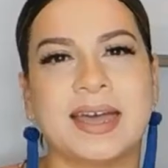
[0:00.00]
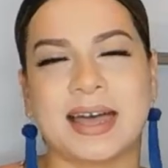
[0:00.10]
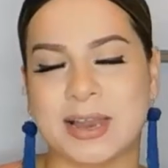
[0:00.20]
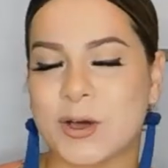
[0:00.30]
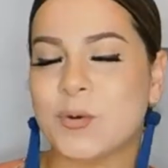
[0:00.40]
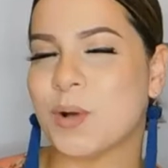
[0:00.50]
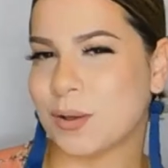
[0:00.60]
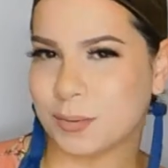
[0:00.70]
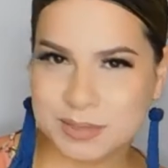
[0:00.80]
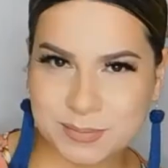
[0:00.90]
Hello,
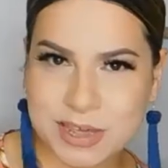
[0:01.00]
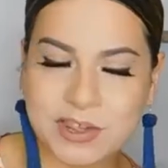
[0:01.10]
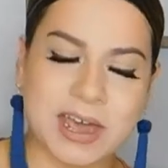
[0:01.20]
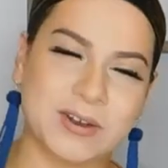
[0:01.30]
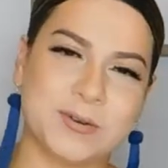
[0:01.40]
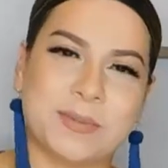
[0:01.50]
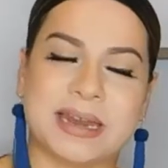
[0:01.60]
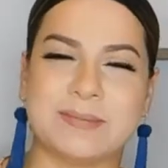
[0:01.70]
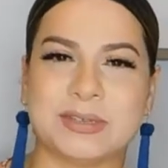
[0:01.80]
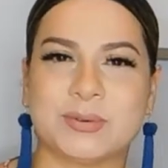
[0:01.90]
welcome to my channel. My
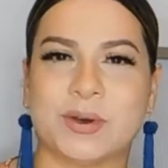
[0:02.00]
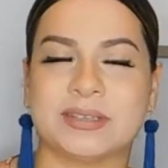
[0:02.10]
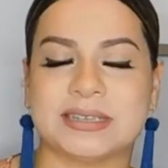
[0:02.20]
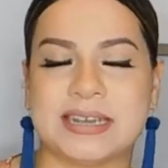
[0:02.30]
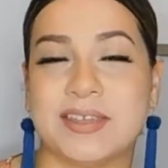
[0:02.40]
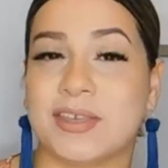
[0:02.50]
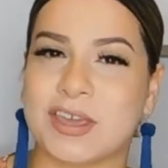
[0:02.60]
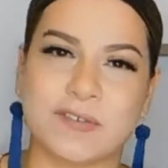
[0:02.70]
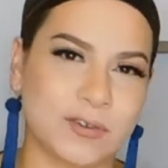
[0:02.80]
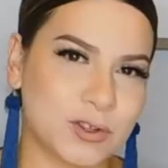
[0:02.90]
name is Wandalee. Thank
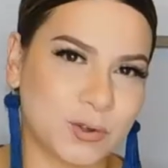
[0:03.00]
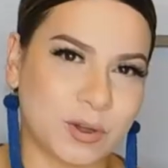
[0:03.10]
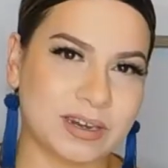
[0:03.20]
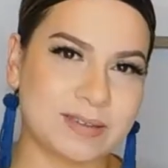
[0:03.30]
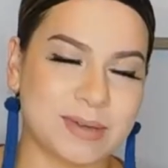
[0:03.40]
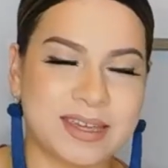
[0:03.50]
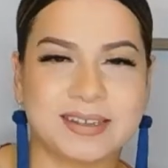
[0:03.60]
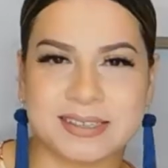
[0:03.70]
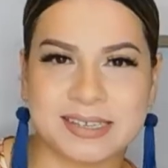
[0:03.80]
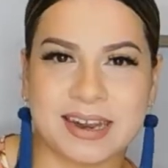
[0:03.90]
you for joining me
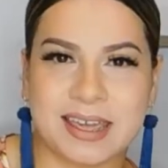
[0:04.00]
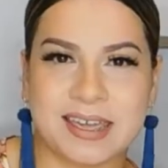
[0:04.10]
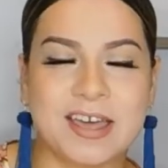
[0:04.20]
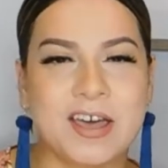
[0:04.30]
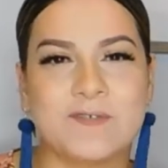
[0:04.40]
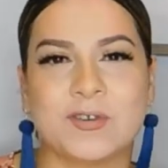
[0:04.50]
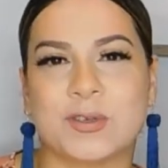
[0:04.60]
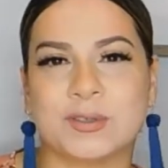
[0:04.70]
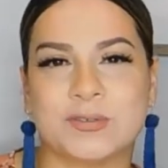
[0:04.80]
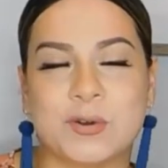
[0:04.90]
today. For
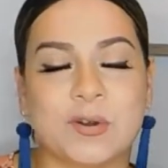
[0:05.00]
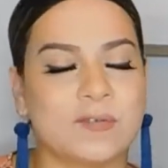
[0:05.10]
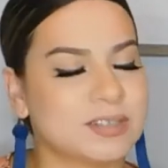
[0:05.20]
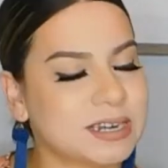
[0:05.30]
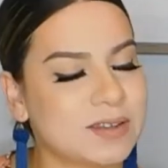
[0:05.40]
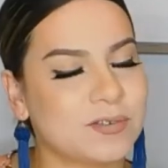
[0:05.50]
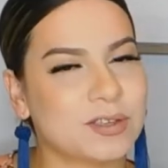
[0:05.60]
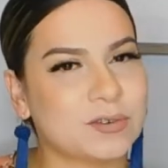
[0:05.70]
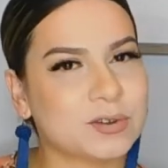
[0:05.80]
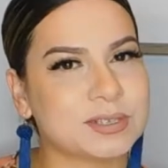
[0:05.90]
those of you who are visiting for the
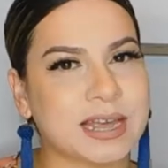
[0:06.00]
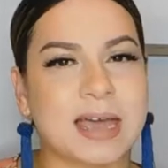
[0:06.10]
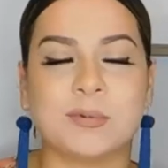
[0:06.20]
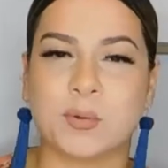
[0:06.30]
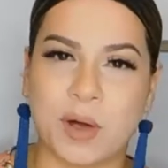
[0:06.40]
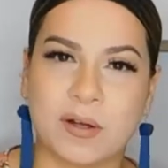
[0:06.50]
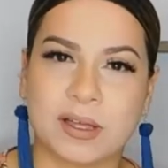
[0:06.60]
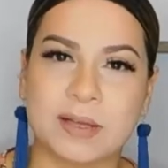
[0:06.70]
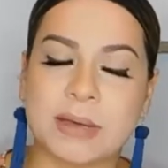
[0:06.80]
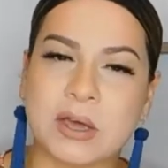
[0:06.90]
first time,
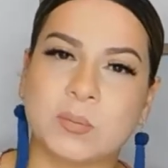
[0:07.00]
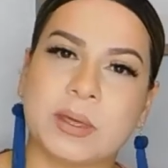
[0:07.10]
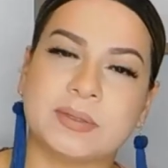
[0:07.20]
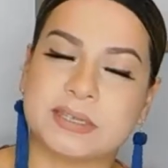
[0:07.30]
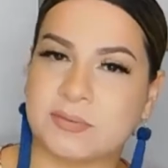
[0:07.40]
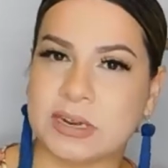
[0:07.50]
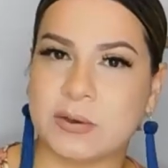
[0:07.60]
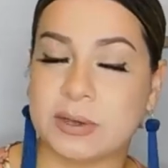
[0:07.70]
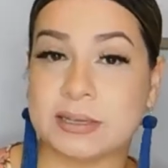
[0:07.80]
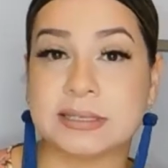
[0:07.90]
welcome. I hope that this video
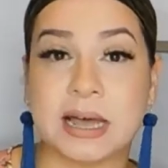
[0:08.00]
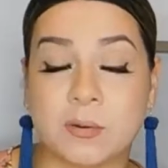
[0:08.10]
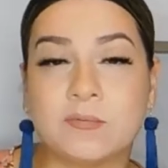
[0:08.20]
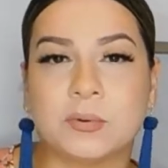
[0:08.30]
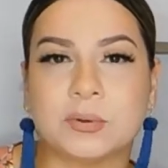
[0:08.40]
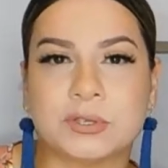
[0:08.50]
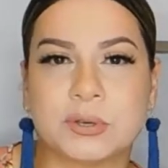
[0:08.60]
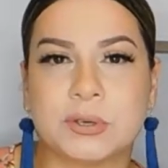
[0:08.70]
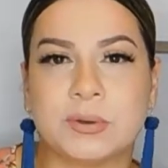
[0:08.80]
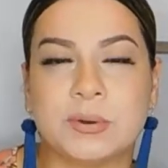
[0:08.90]
is helpful to
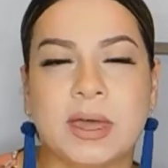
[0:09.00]
you.